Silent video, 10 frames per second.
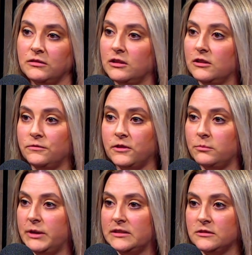far
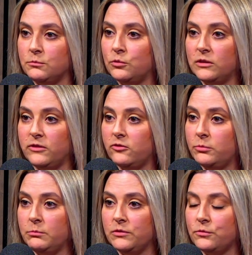better than what they've ever been
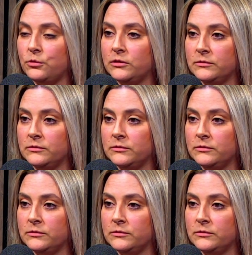before.